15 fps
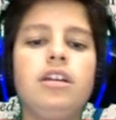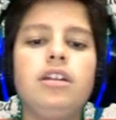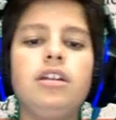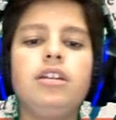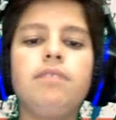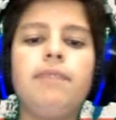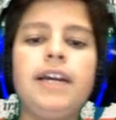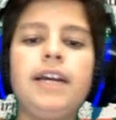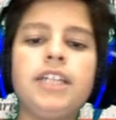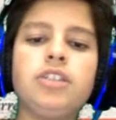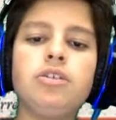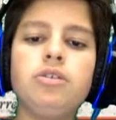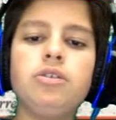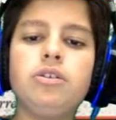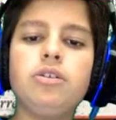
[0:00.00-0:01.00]

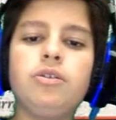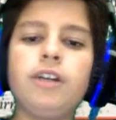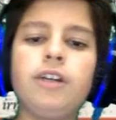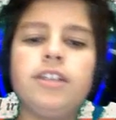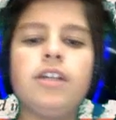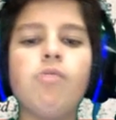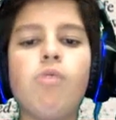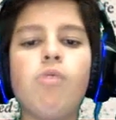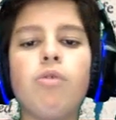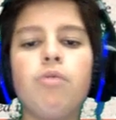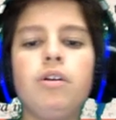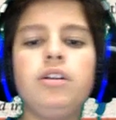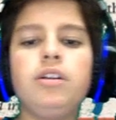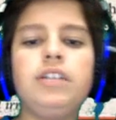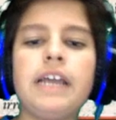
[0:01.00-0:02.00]
-2 creates a
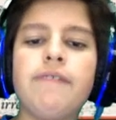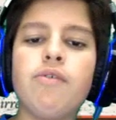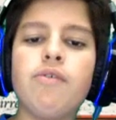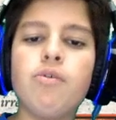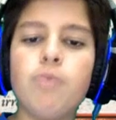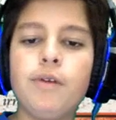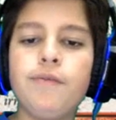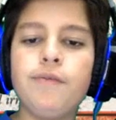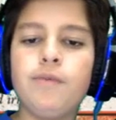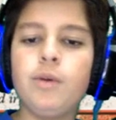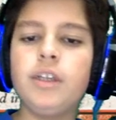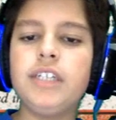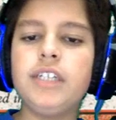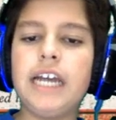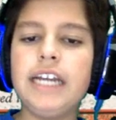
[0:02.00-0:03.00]
1/1 devil with
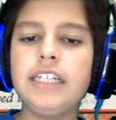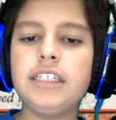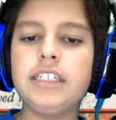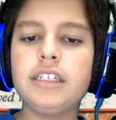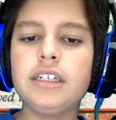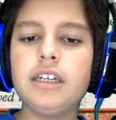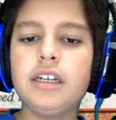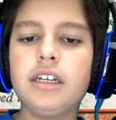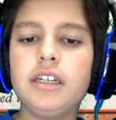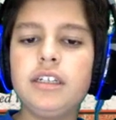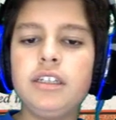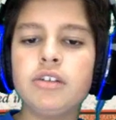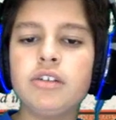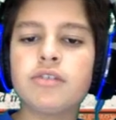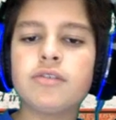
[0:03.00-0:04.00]
wet dice.
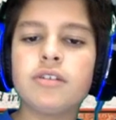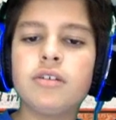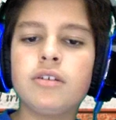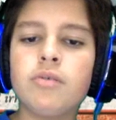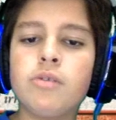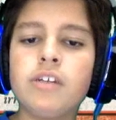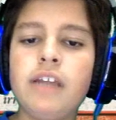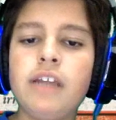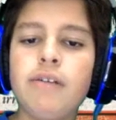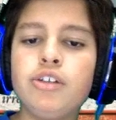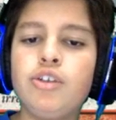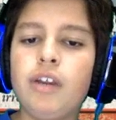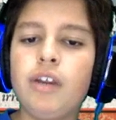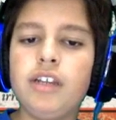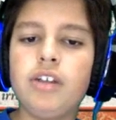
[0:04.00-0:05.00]
Deals 1 damage
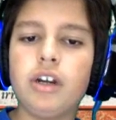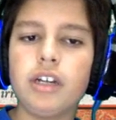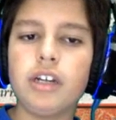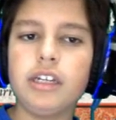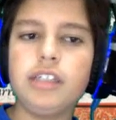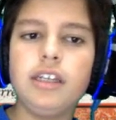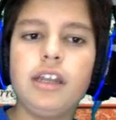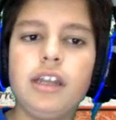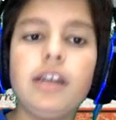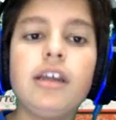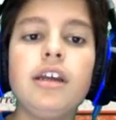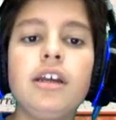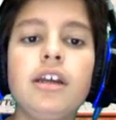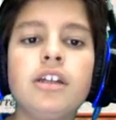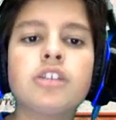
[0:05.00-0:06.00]
to any target.
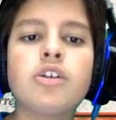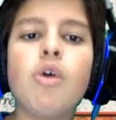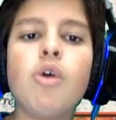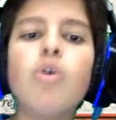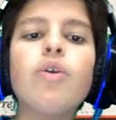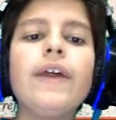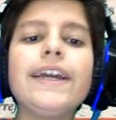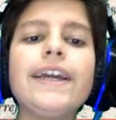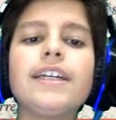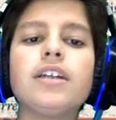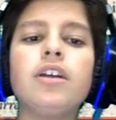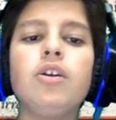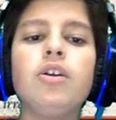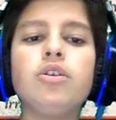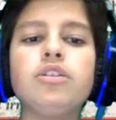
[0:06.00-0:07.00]
Skullcrack
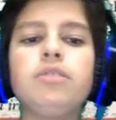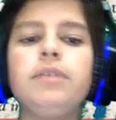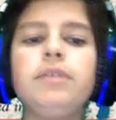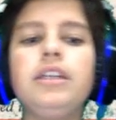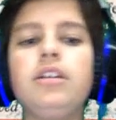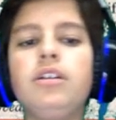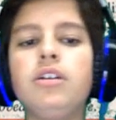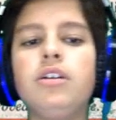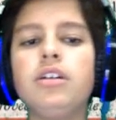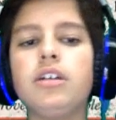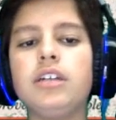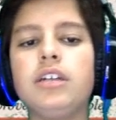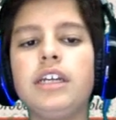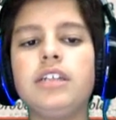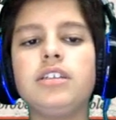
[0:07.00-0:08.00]
can also be good
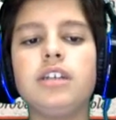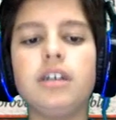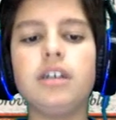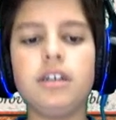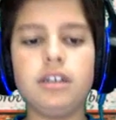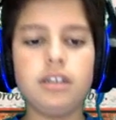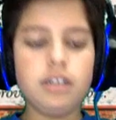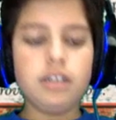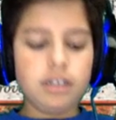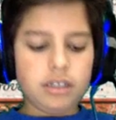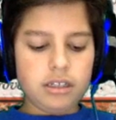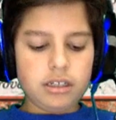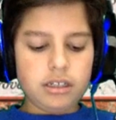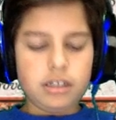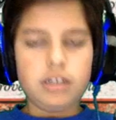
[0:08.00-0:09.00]
against
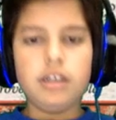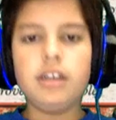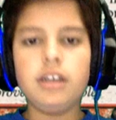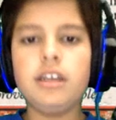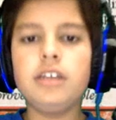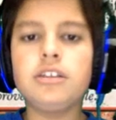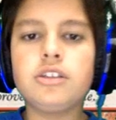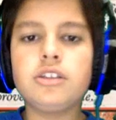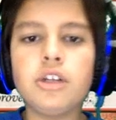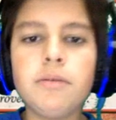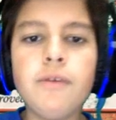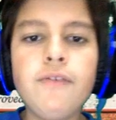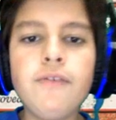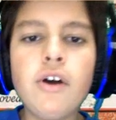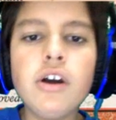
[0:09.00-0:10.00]
Turbo
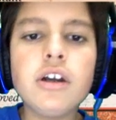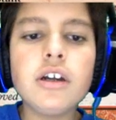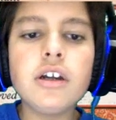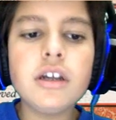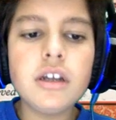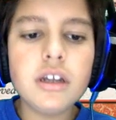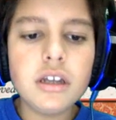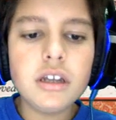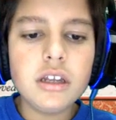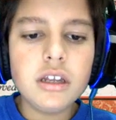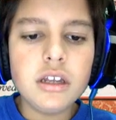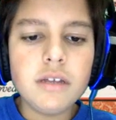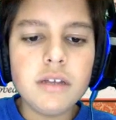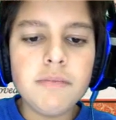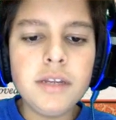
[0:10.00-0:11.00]
Fog
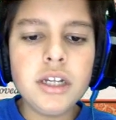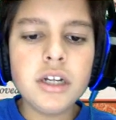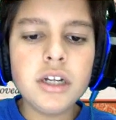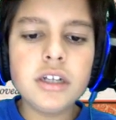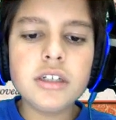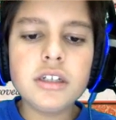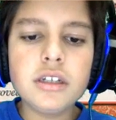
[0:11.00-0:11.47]
because